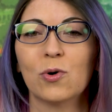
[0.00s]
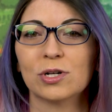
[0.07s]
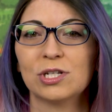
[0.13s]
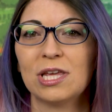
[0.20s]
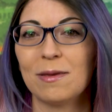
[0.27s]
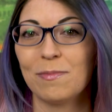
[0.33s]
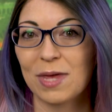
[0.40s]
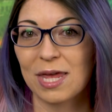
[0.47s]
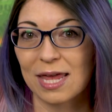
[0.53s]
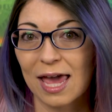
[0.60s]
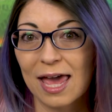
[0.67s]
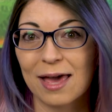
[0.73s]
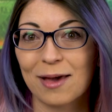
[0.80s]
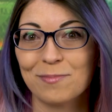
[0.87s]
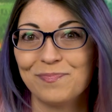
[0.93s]
or
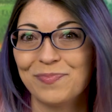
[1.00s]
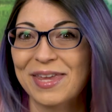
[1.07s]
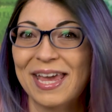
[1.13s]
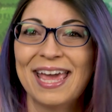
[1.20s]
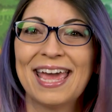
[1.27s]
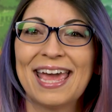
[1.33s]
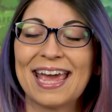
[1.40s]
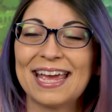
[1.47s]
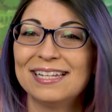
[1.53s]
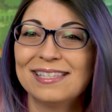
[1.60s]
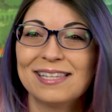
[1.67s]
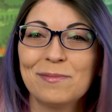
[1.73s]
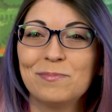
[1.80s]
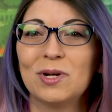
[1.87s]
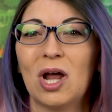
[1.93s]
TPM
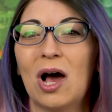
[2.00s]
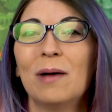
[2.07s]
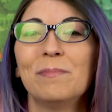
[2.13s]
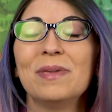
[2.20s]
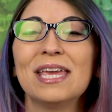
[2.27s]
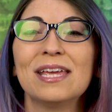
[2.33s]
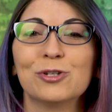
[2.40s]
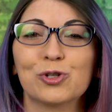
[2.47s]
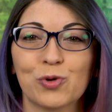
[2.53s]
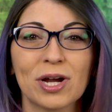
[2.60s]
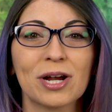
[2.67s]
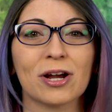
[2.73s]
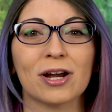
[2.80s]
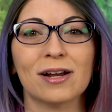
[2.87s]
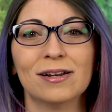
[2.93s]
ends up not being
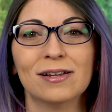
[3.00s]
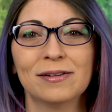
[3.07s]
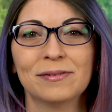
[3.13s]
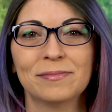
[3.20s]
triggered.